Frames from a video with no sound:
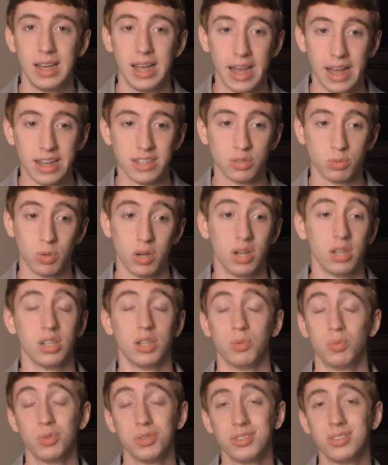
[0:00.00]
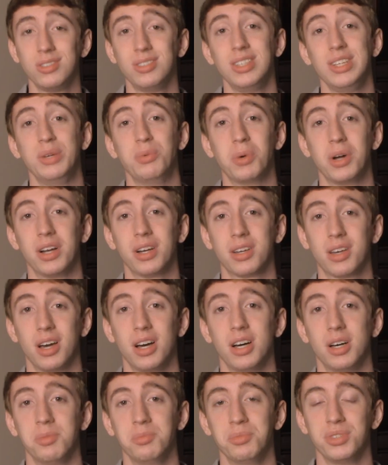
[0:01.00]
as well, and we'll see what
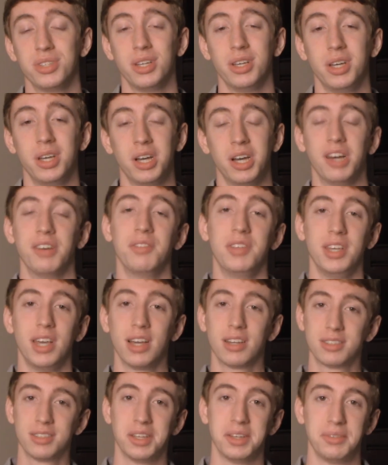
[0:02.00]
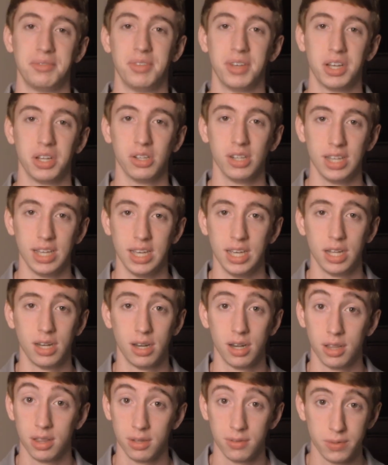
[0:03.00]
comes of the XFL in
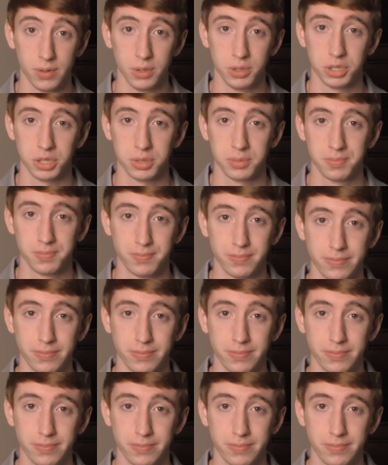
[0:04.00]
the future.